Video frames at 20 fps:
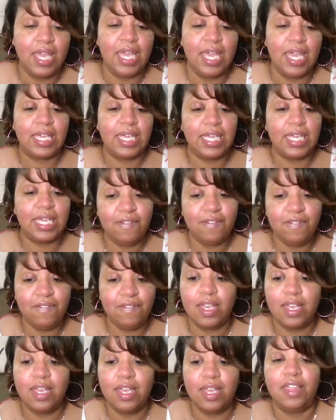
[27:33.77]
Giving
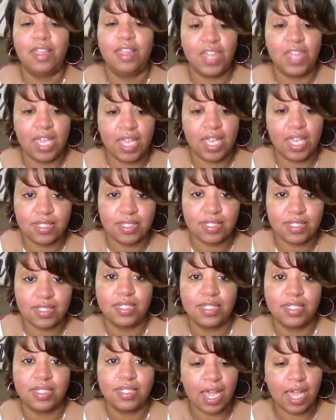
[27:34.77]
things
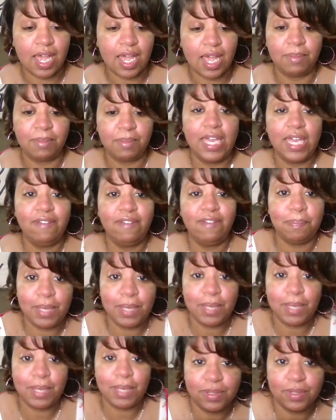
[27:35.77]
time. Give the
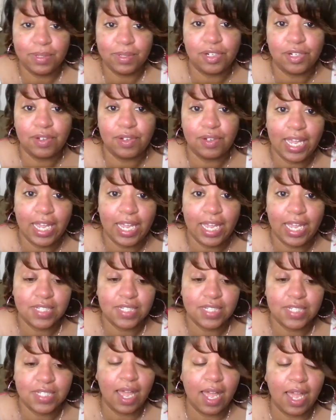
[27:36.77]
people in your life
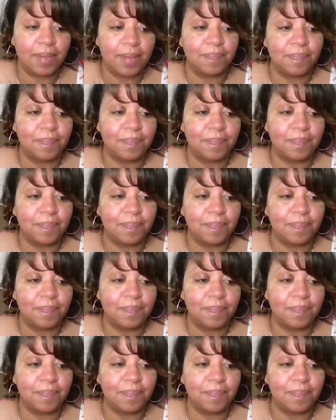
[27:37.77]
time.